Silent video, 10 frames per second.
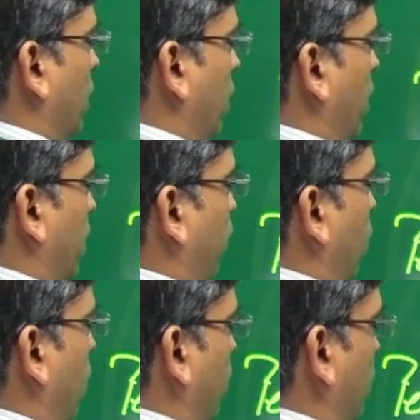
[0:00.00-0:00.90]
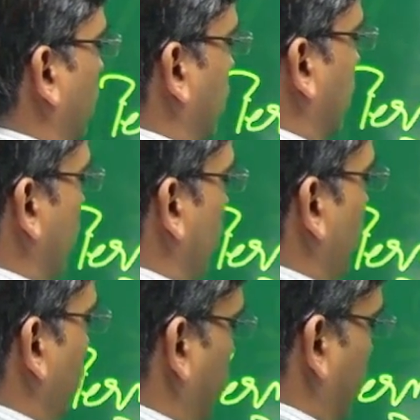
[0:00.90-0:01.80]
deformed
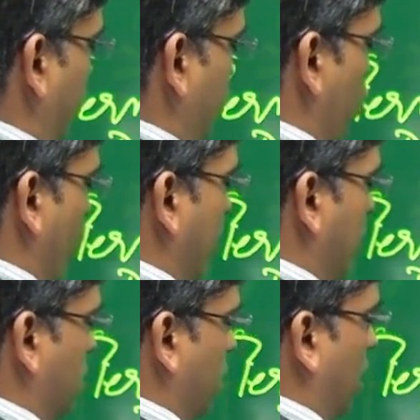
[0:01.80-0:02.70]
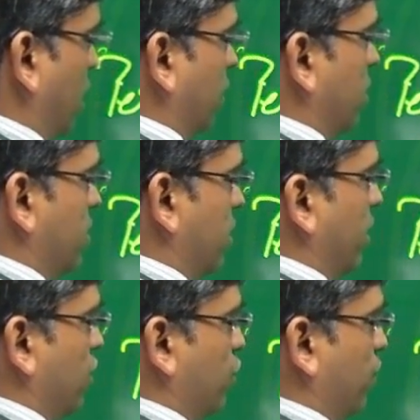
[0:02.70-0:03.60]
joints occurs in
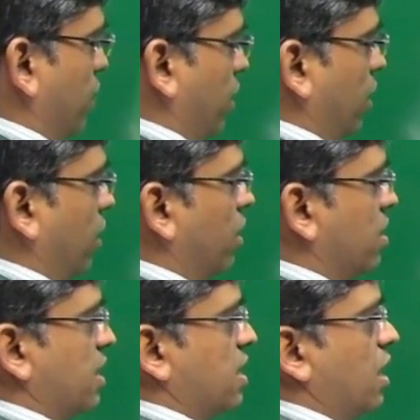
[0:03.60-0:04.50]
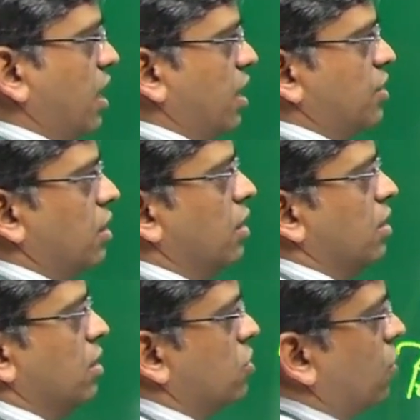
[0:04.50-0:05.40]
this particular disease condition.
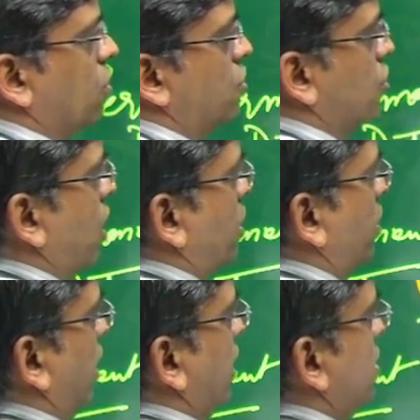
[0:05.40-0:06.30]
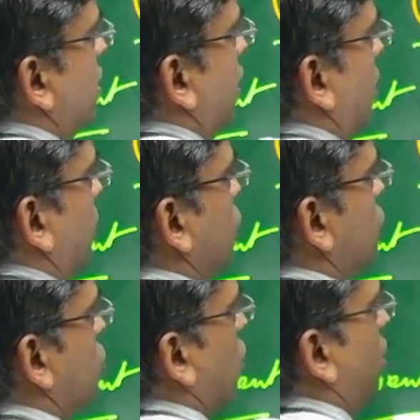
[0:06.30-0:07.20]
So osteoarthritis, a
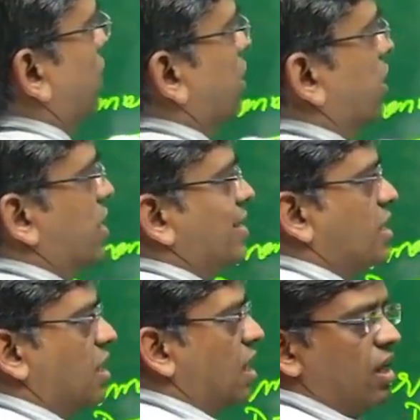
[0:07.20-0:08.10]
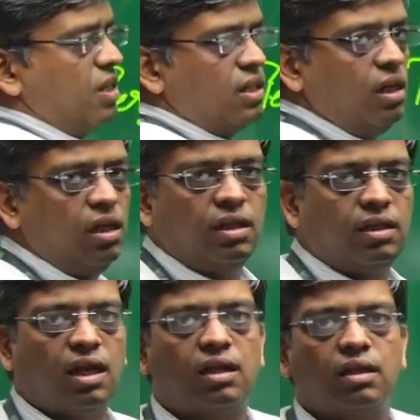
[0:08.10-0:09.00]
most common disease condition that